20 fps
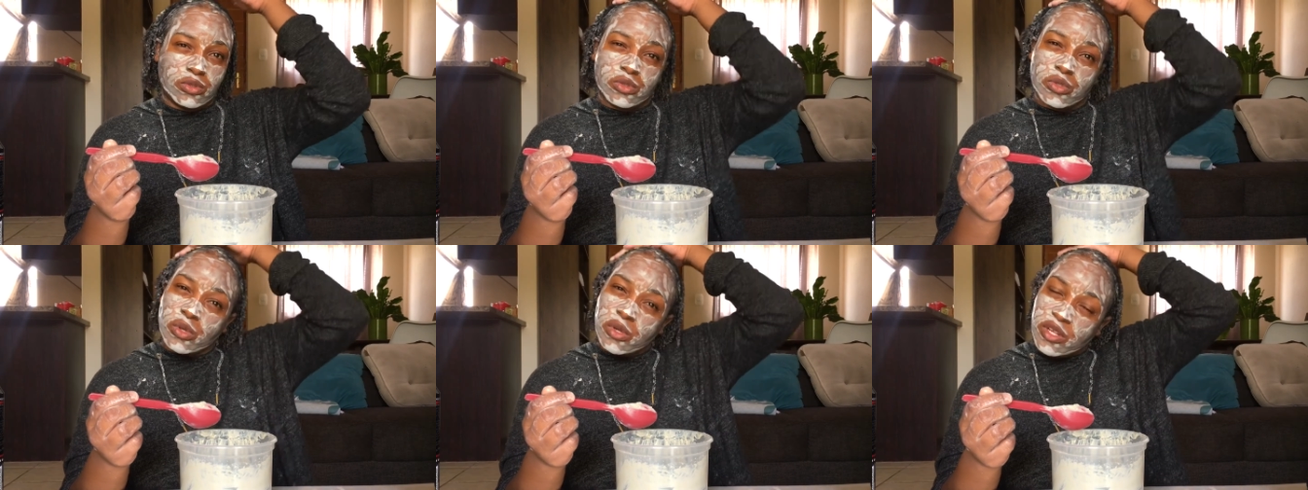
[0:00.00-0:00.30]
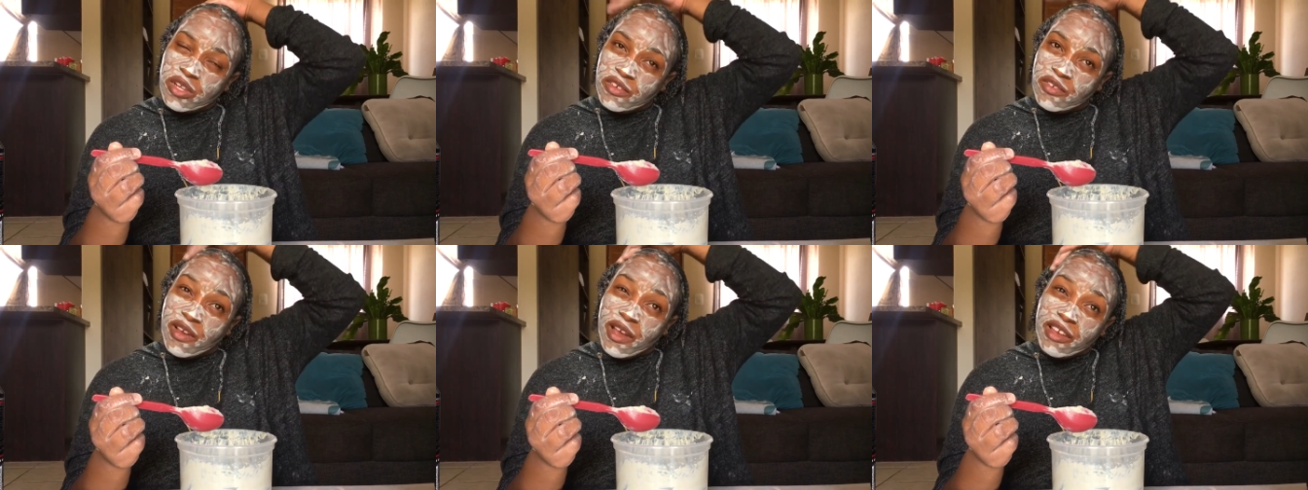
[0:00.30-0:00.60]

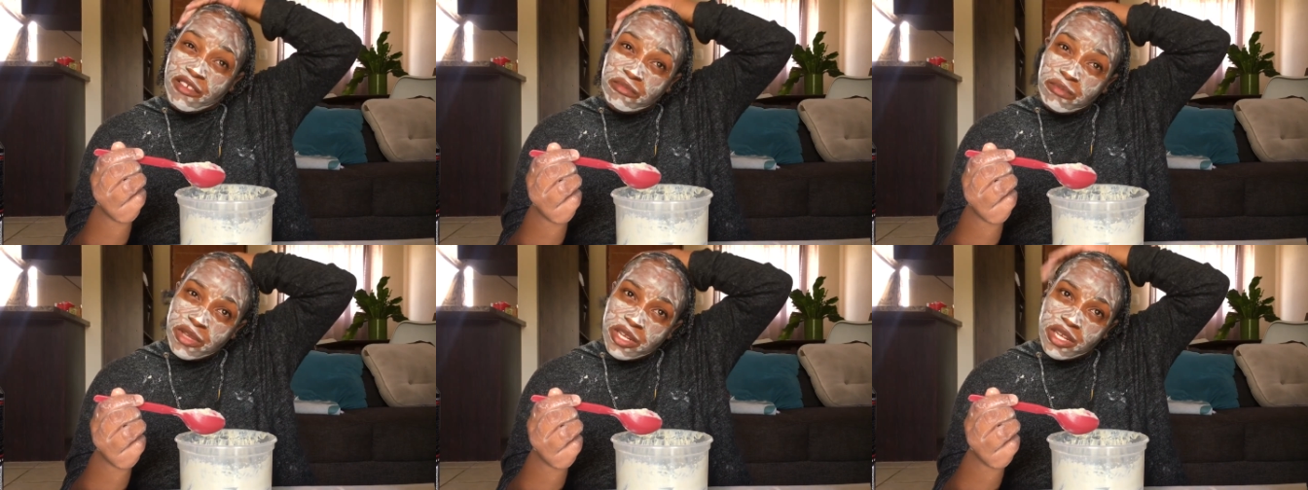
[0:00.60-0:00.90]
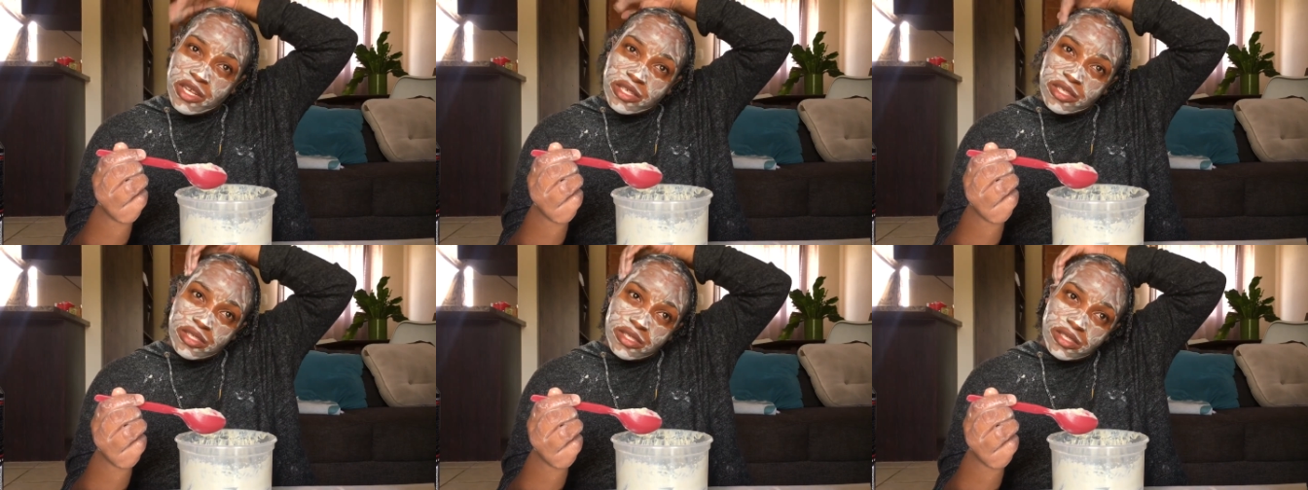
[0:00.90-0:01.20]
25
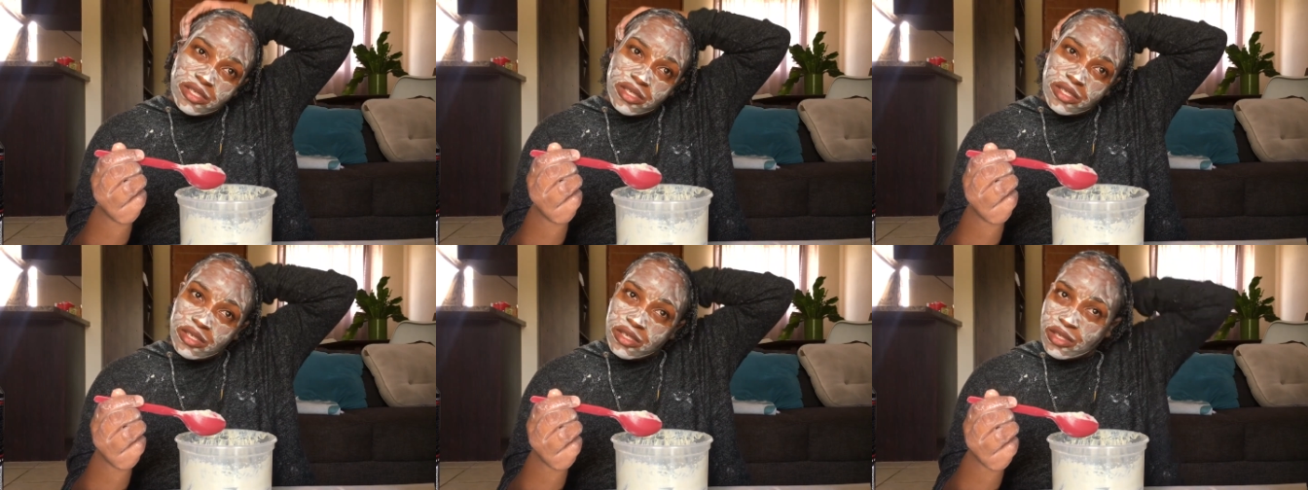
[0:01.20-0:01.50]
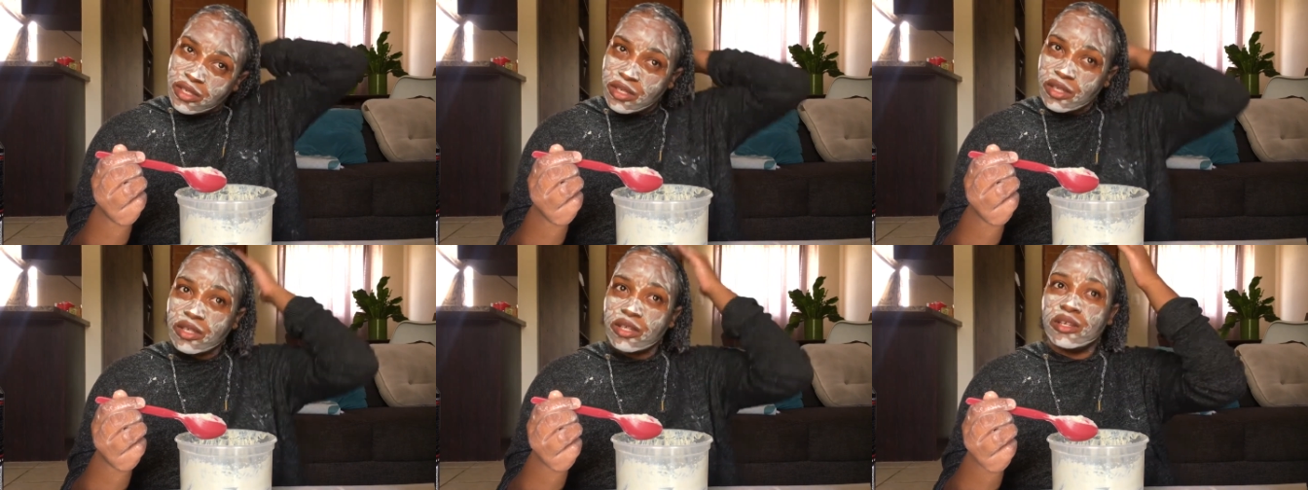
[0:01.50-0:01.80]
minutes
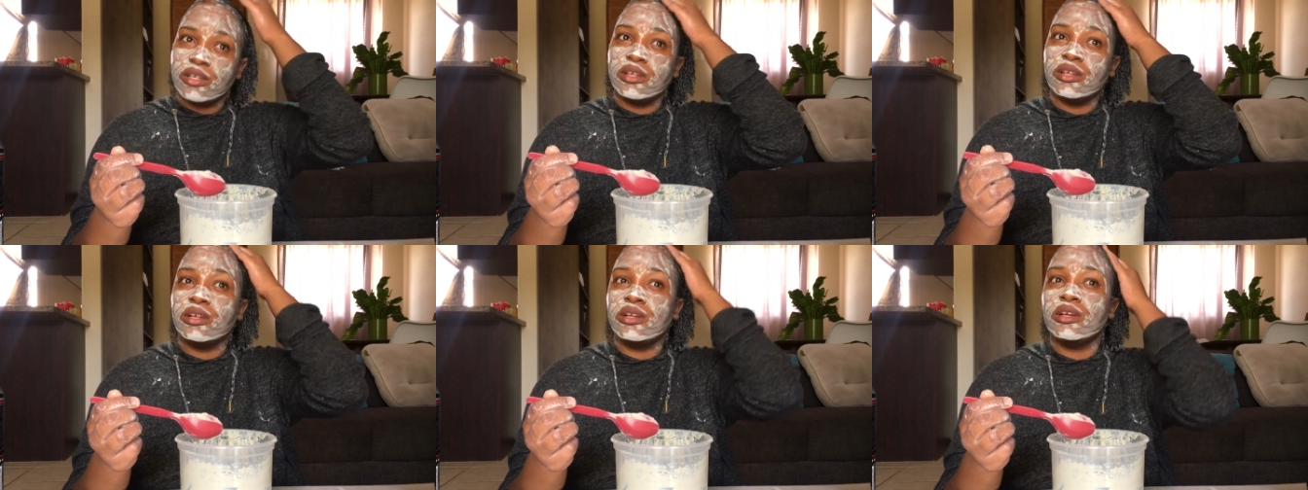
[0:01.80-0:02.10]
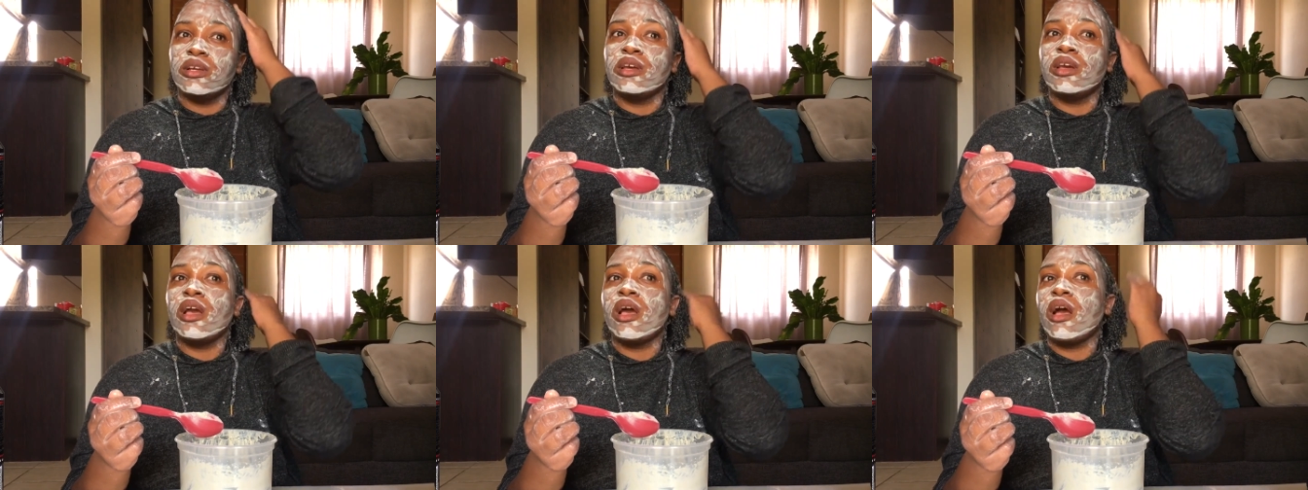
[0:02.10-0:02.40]

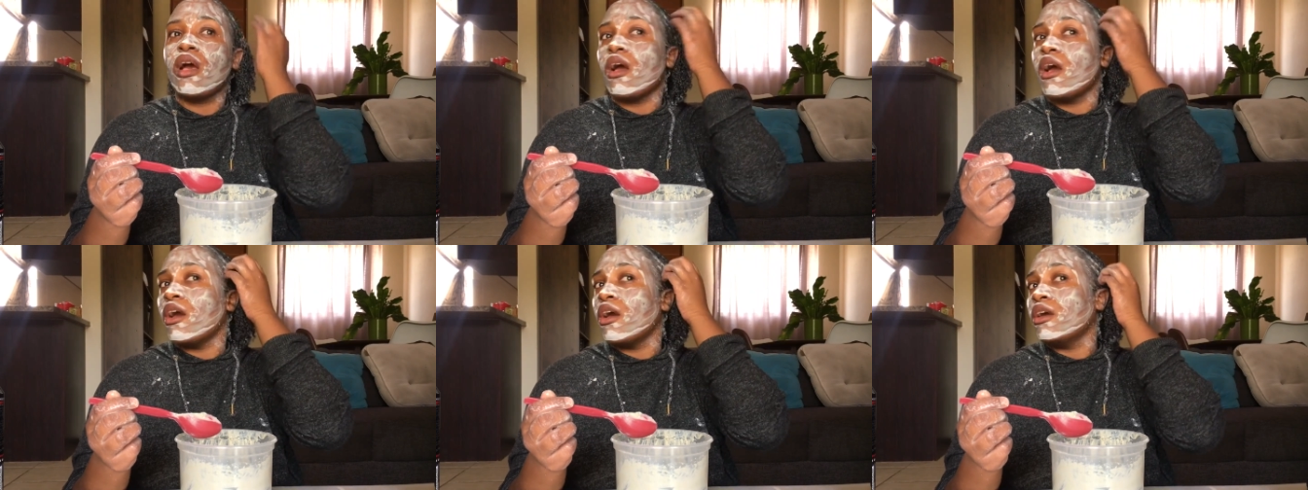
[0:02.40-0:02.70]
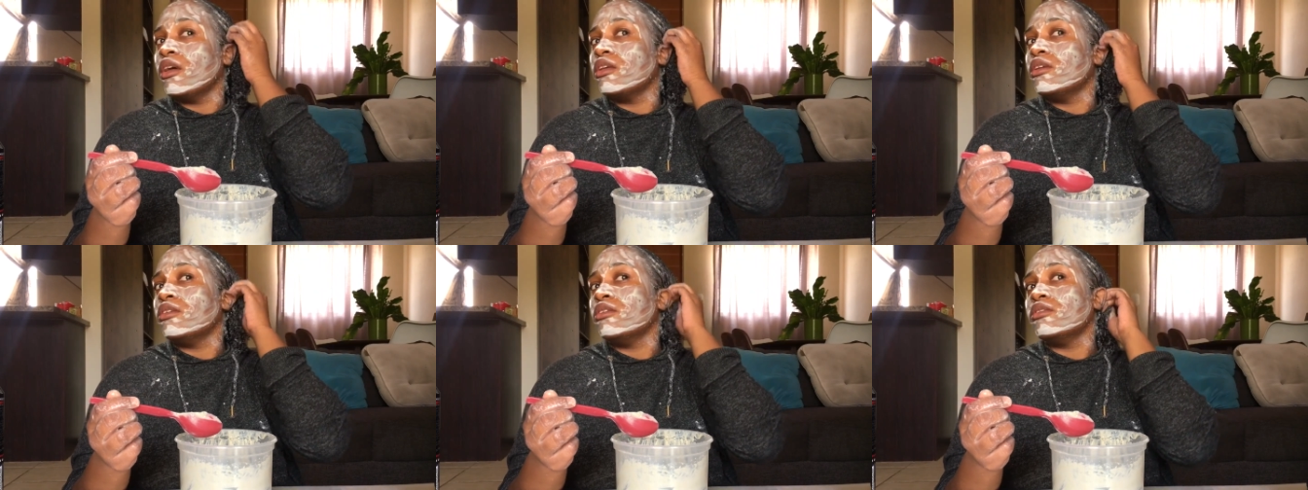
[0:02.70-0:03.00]

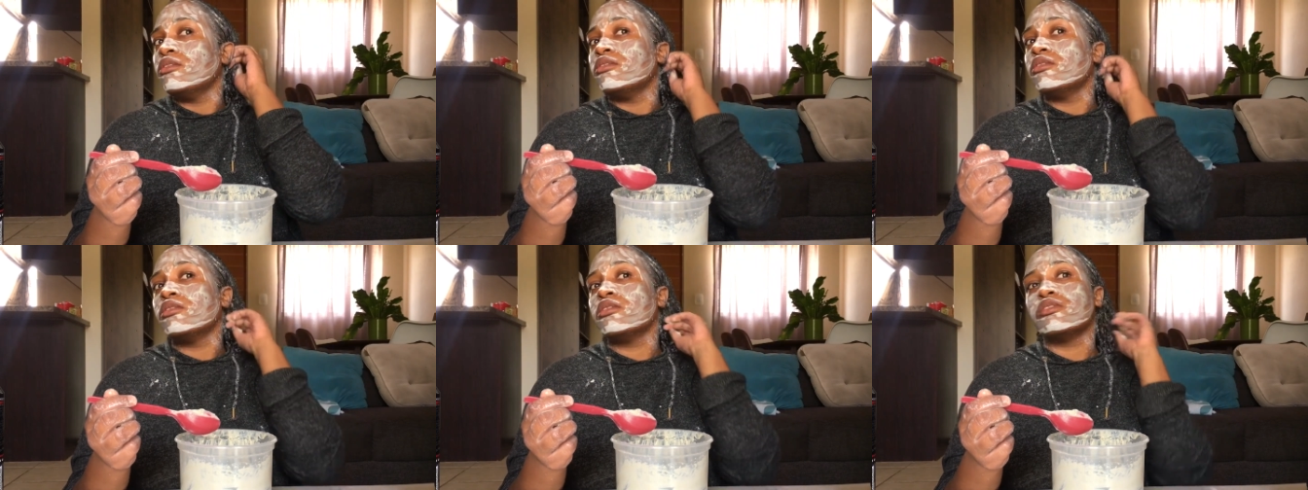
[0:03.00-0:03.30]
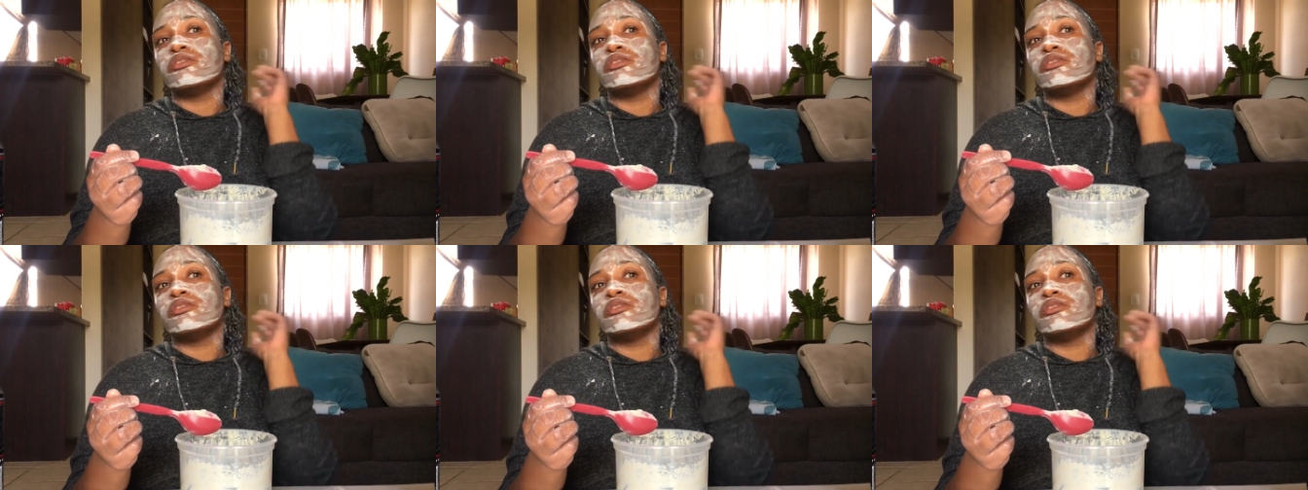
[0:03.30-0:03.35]
and